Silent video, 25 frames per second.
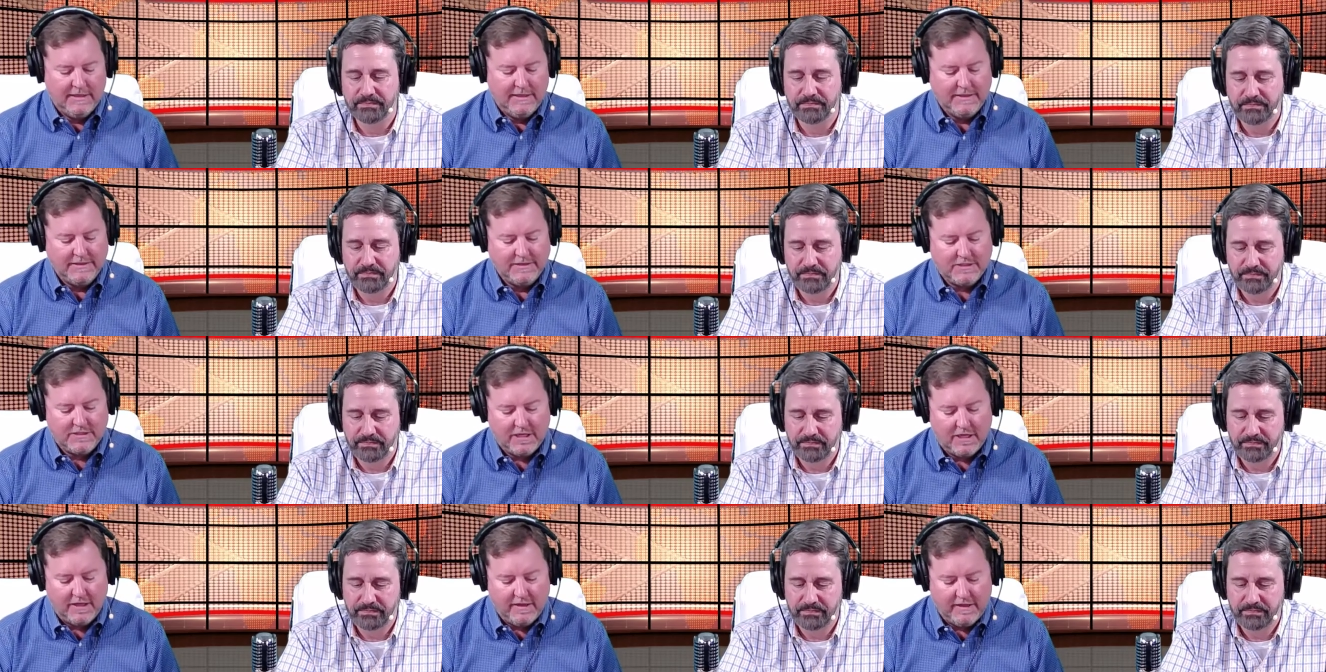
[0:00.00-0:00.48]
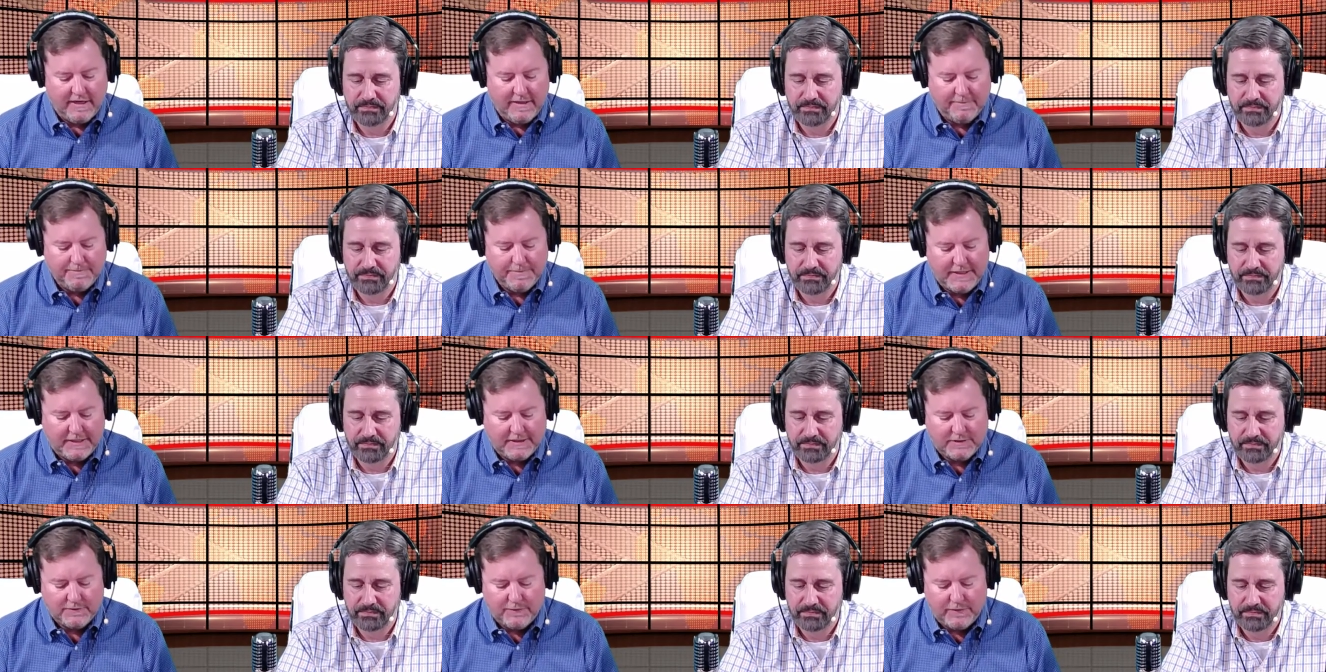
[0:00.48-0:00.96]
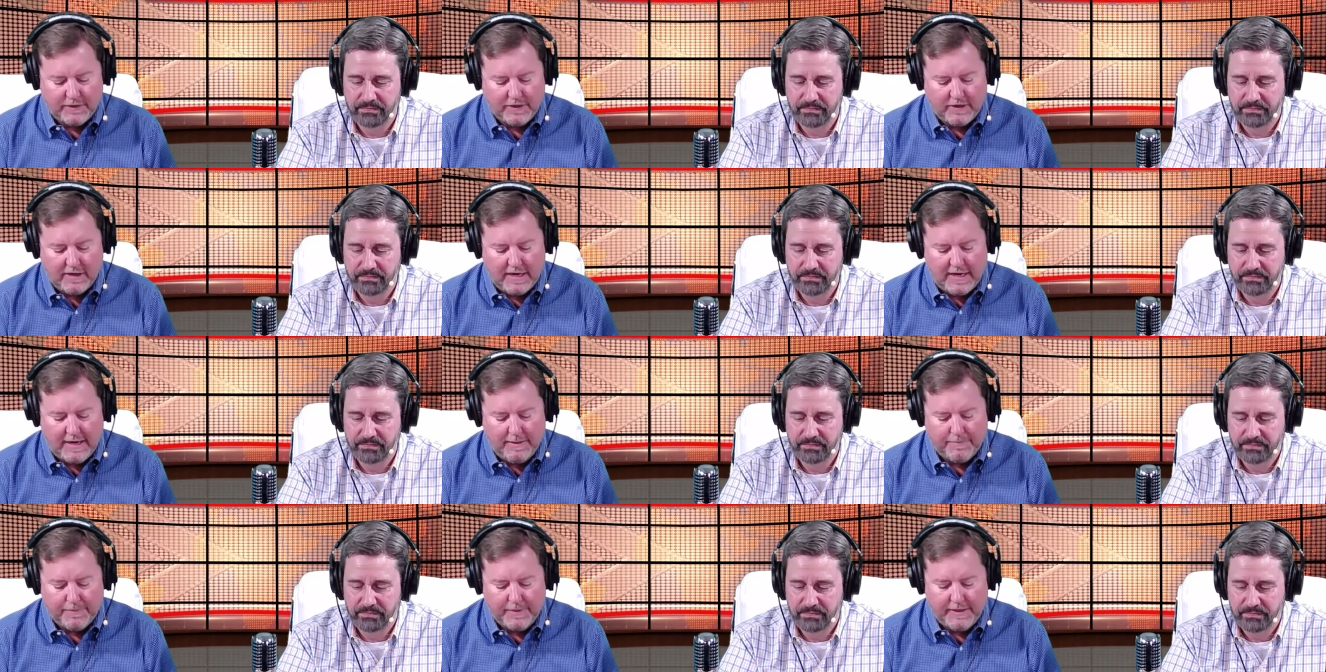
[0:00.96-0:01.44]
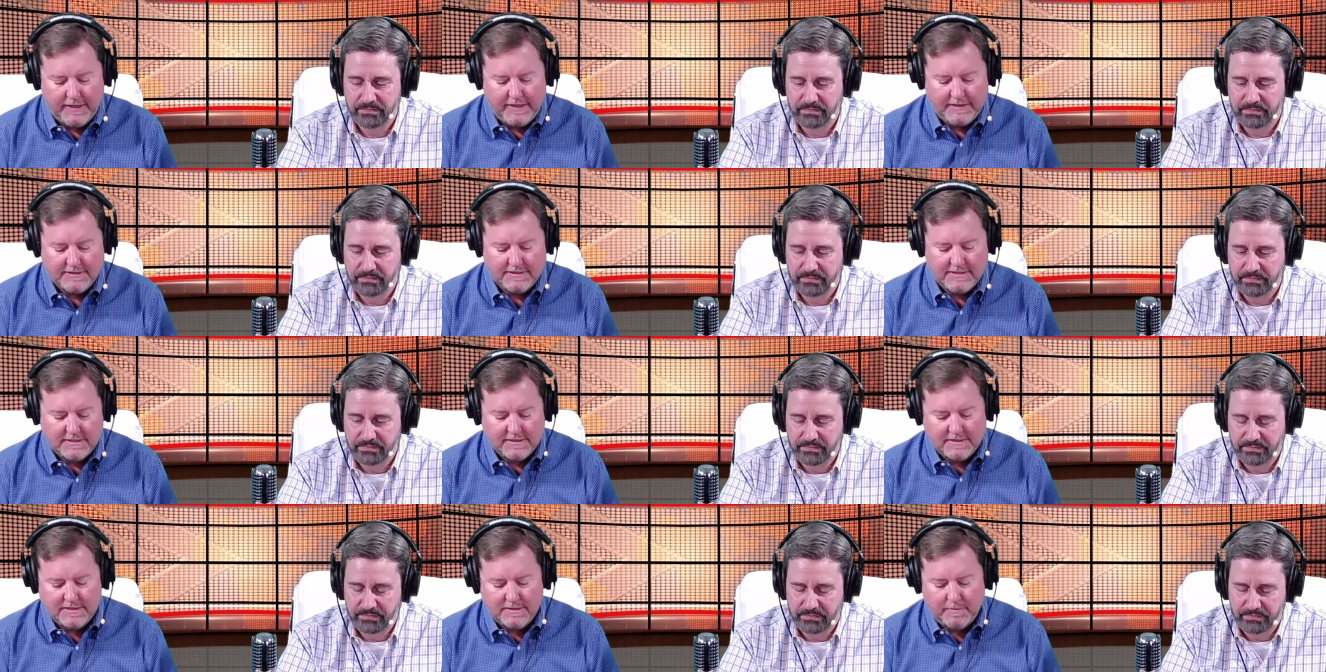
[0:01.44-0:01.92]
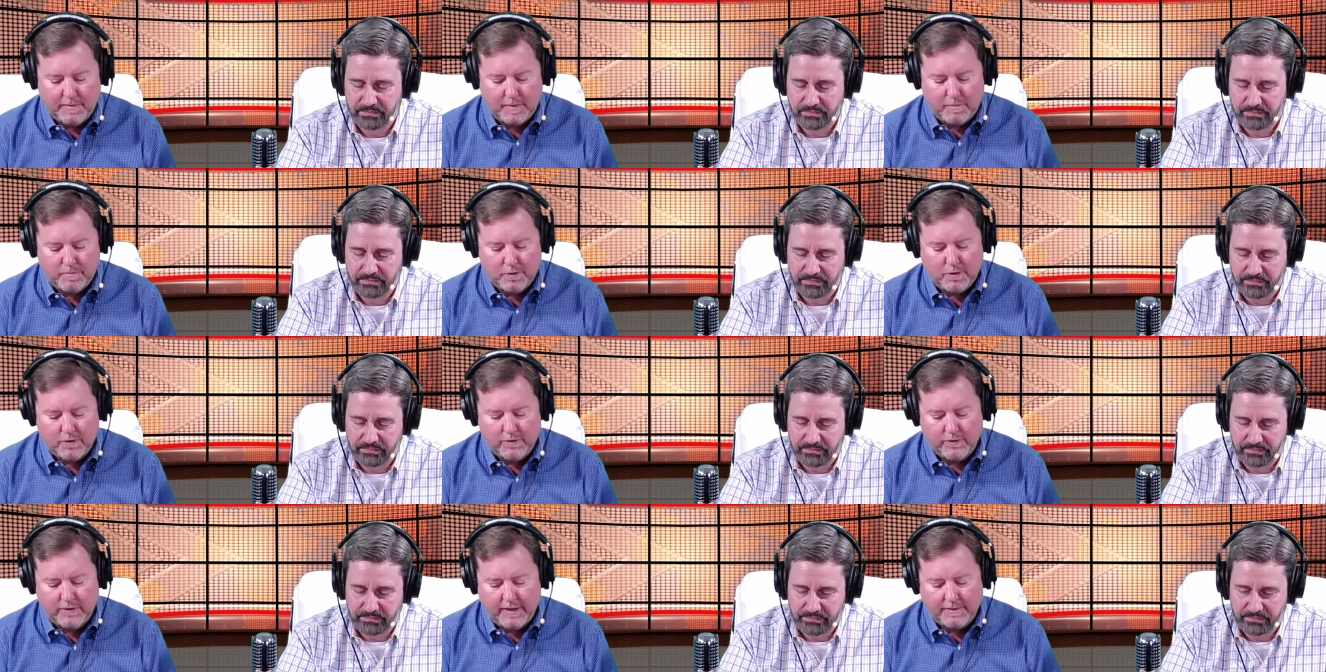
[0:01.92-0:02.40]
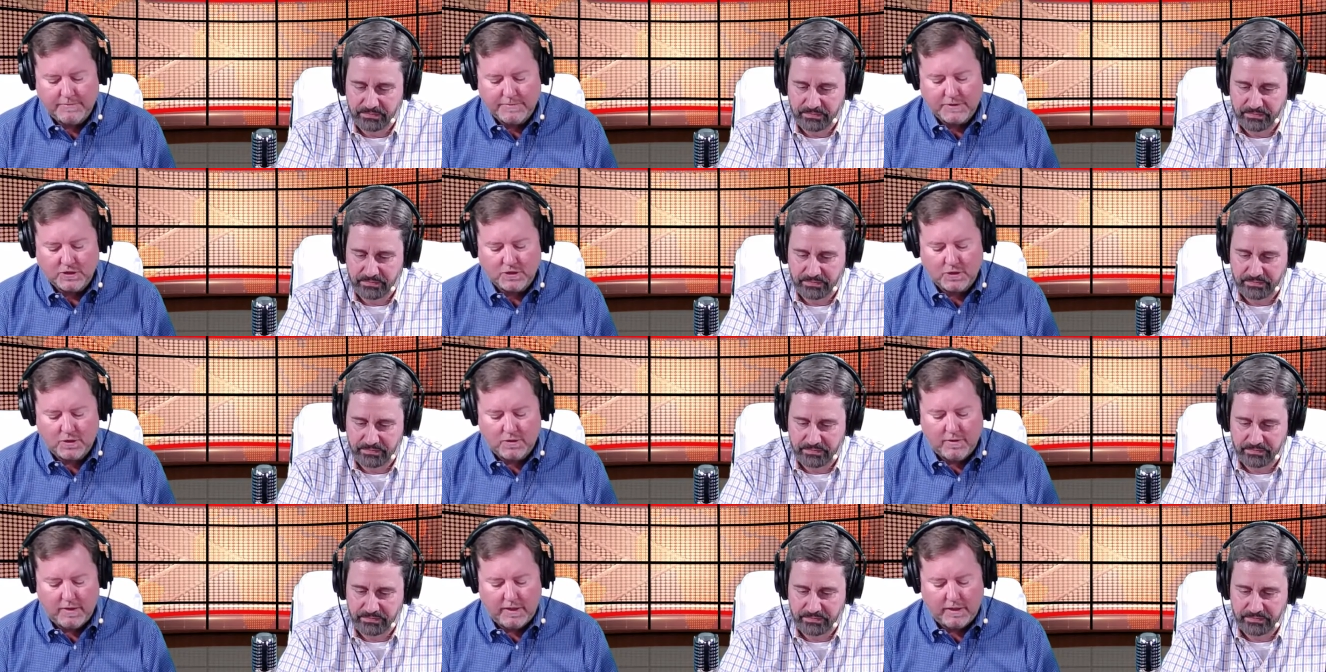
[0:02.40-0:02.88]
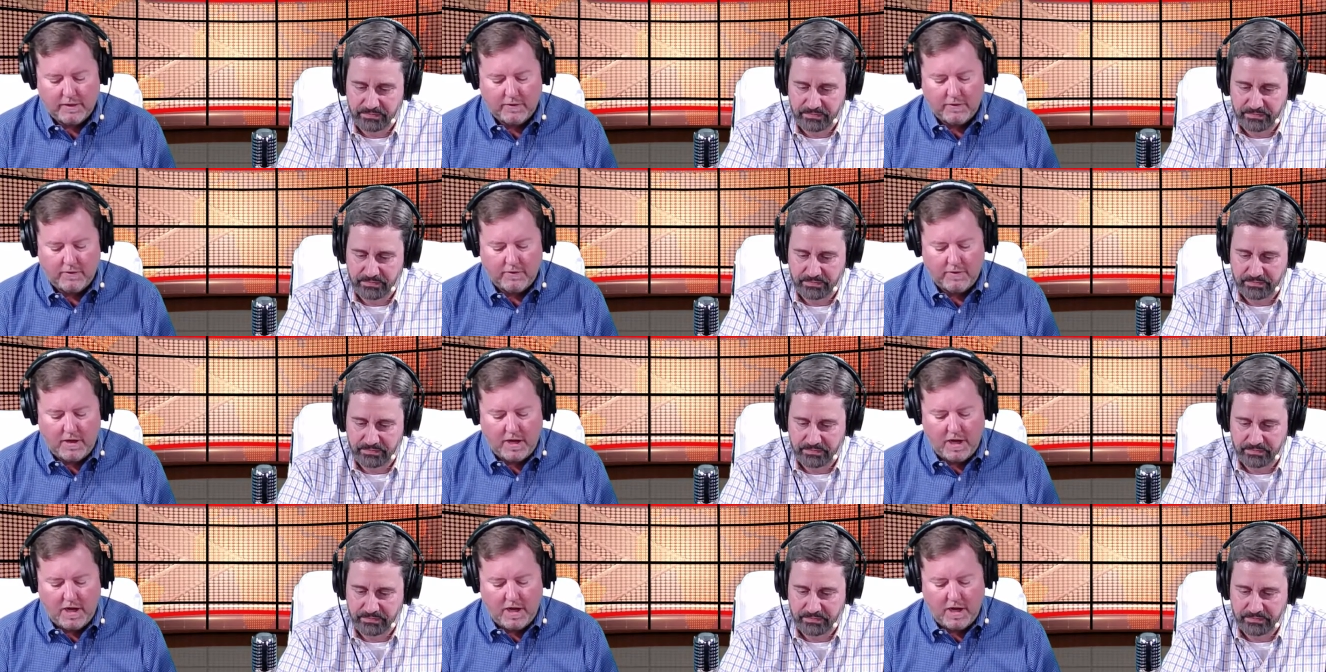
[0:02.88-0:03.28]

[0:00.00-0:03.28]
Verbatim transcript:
Speaker 1: Installing updates for your operating system and programs is critical.